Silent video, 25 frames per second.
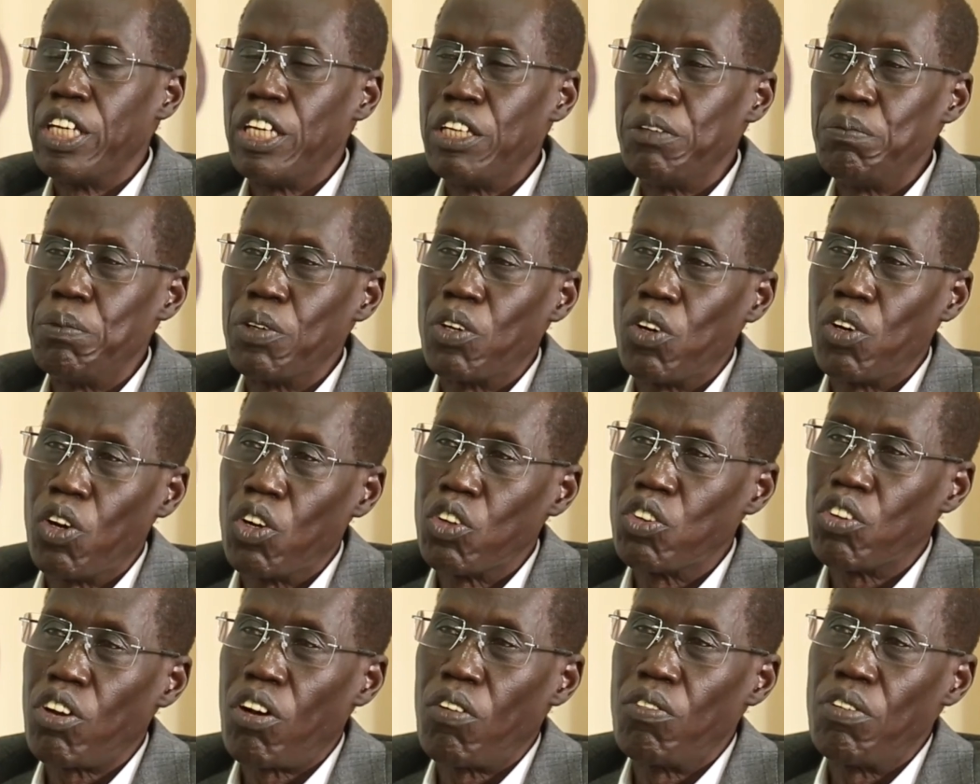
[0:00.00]
It's
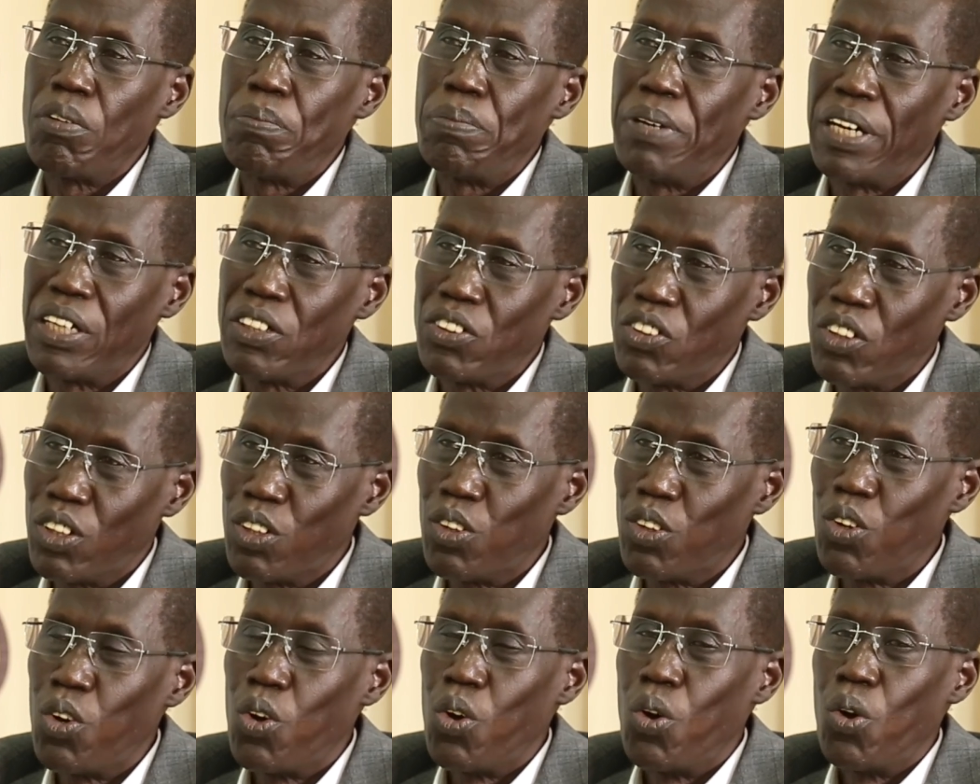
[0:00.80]
because of a
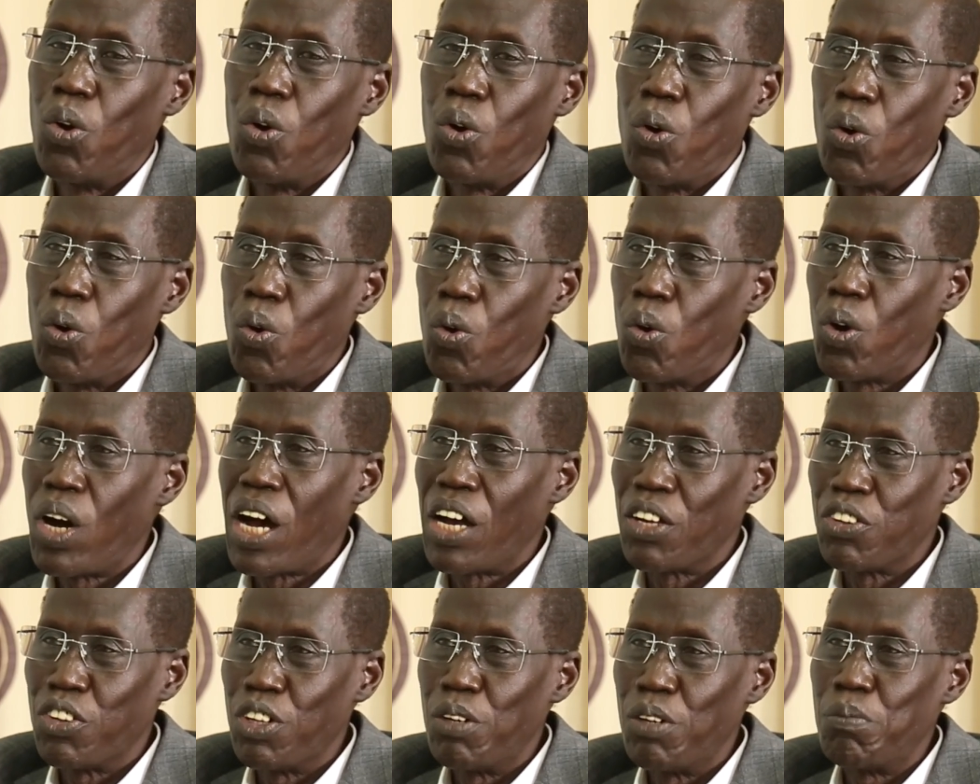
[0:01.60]
person who
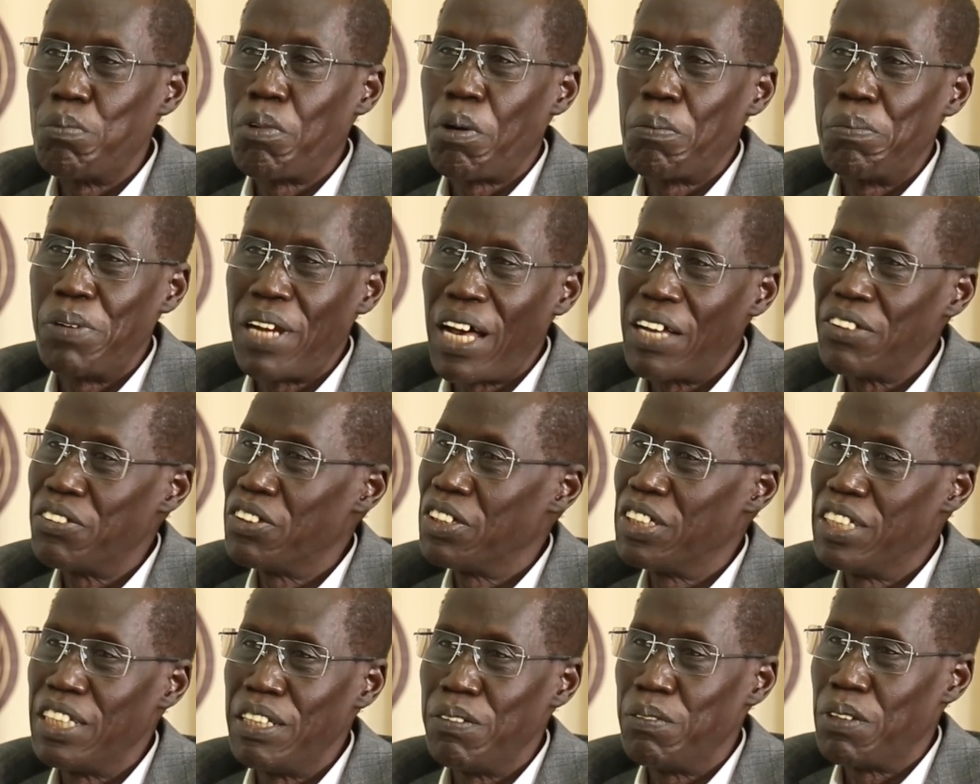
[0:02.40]
actually mobilized
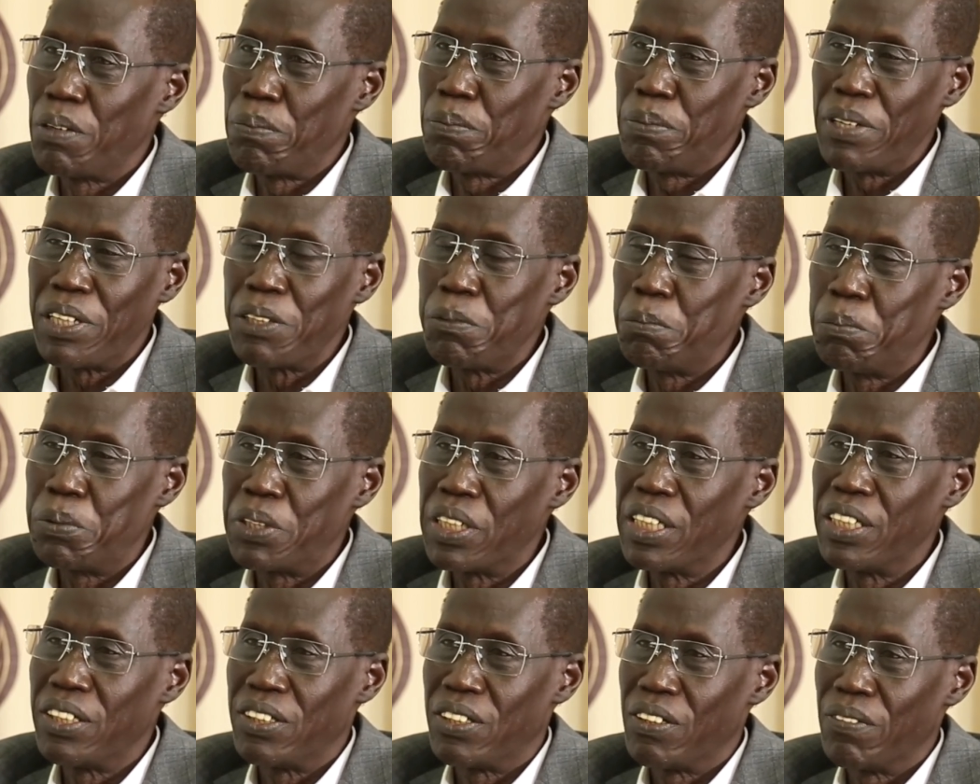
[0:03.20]
the team, the best
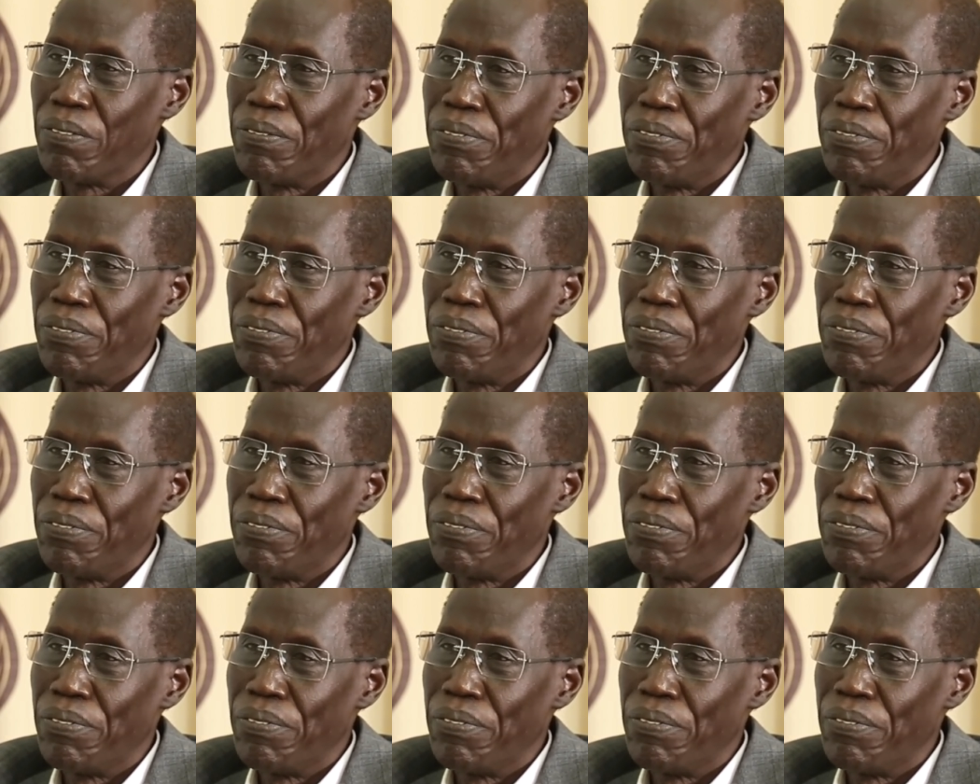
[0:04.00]
brains.